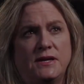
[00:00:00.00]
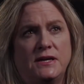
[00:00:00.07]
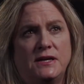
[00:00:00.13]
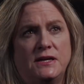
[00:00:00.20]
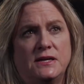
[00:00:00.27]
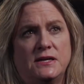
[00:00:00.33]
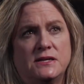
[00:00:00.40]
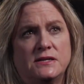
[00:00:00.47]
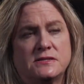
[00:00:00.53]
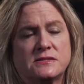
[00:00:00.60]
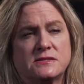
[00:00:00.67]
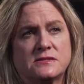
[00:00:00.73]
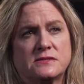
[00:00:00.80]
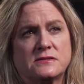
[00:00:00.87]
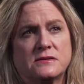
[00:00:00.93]

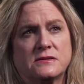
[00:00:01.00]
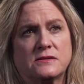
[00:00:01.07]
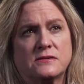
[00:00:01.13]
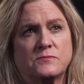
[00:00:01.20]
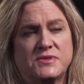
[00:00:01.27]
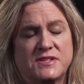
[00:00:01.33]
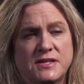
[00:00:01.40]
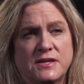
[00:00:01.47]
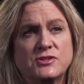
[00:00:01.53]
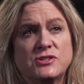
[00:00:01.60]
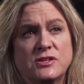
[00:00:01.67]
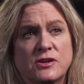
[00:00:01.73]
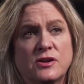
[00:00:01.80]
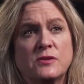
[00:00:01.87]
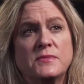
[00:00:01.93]
is
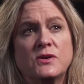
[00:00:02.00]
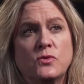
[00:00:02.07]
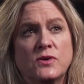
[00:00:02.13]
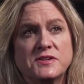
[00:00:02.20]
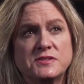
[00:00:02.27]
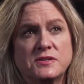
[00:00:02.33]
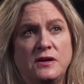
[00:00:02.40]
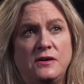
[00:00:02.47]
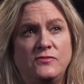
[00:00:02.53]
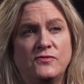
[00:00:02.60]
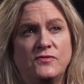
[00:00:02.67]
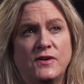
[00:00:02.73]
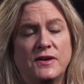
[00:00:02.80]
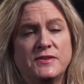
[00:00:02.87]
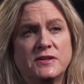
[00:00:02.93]
potentially going to be quite
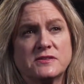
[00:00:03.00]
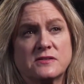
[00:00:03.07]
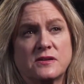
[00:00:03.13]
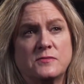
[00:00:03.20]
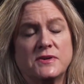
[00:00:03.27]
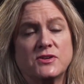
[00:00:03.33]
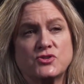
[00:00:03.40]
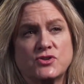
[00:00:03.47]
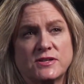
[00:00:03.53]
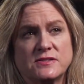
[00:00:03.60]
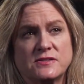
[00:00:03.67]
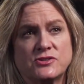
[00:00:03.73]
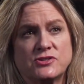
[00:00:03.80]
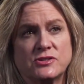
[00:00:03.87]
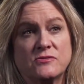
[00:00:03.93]
tough. I think it's going to be a
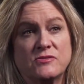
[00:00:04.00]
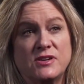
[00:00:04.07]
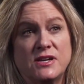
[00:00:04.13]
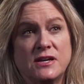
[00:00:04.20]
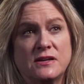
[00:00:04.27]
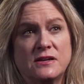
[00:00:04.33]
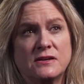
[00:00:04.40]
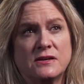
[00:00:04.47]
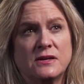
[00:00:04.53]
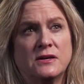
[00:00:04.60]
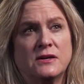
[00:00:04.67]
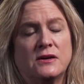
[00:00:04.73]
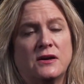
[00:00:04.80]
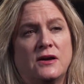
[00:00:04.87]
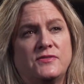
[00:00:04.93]
transitional year.
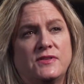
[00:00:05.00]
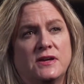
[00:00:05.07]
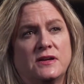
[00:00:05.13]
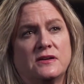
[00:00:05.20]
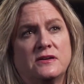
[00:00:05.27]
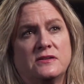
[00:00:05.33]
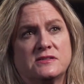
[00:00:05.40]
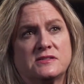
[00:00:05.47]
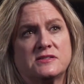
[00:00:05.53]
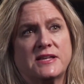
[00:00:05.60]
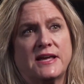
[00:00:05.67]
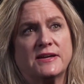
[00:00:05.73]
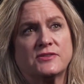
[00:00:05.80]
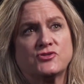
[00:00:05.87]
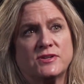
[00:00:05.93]
I think it's
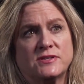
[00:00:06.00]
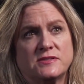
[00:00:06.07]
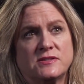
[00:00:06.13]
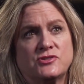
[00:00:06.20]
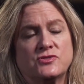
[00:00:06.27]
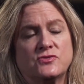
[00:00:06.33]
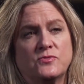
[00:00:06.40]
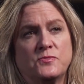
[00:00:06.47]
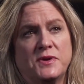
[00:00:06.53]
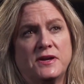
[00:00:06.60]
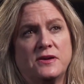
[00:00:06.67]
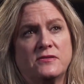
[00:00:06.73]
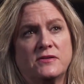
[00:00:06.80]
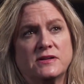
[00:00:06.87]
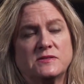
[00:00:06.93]
that transitional
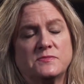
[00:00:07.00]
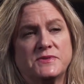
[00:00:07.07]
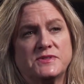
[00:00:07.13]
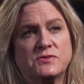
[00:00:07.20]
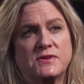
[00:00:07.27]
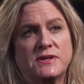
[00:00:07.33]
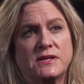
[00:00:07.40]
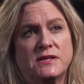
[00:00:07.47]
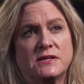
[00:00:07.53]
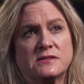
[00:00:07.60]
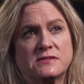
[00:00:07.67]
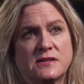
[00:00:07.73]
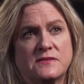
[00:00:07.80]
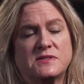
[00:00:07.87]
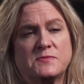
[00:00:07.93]
period between,
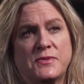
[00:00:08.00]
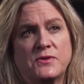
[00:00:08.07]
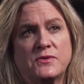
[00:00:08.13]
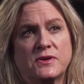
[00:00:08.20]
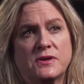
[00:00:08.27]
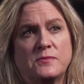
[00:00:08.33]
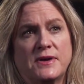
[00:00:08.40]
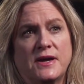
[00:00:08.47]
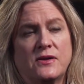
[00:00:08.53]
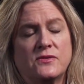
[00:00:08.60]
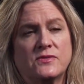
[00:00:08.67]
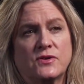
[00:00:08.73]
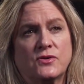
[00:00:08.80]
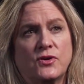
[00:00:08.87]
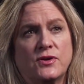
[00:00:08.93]
as I've spoken
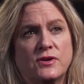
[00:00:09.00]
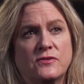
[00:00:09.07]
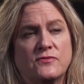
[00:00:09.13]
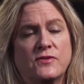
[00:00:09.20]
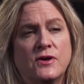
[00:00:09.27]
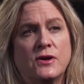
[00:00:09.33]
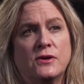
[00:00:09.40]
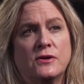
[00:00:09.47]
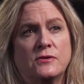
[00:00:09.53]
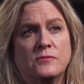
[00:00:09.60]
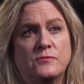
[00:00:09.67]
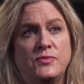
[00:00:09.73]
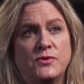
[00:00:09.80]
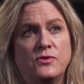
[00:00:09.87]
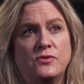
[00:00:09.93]
about, the kind of
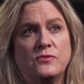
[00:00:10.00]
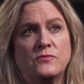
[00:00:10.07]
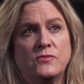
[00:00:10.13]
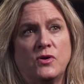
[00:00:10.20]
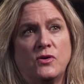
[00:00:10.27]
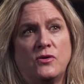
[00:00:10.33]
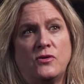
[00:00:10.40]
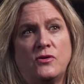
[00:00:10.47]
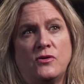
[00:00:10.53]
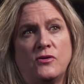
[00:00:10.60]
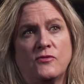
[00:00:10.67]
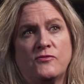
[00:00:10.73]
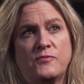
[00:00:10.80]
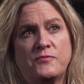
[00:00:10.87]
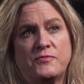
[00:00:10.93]
boom
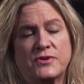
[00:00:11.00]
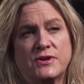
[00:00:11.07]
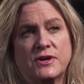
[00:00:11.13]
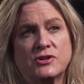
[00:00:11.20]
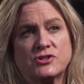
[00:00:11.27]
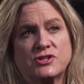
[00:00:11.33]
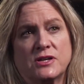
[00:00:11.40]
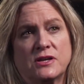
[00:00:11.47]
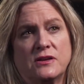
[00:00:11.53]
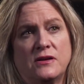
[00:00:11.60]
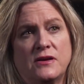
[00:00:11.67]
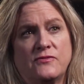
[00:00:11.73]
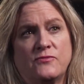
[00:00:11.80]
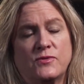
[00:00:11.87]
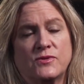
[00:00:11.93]
of production
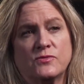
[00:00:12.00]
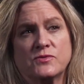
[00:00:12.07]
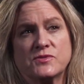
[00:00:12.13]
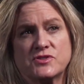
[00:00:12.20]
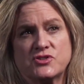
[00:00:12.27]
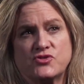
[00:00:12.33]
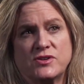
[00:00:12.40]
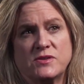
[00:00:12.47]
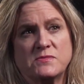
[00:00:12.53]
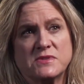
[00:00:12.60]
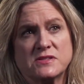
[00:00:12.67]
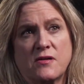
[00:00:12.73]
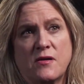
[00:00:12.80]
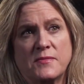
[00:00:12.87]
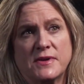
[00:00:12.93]
life with all the
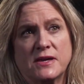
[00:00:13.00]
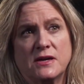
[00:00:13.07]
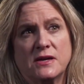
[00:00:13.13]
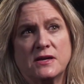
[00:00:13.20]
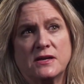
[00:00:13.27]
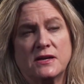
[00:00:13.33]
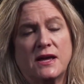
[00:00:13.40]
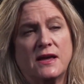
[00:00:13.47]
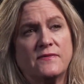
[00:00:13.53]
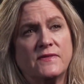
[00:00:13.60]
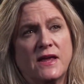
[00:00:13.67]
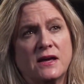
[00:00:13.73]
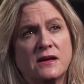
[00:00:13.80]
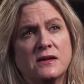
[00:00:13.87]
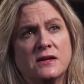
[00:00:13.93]
streamers coming in, and
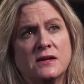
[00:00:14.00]
that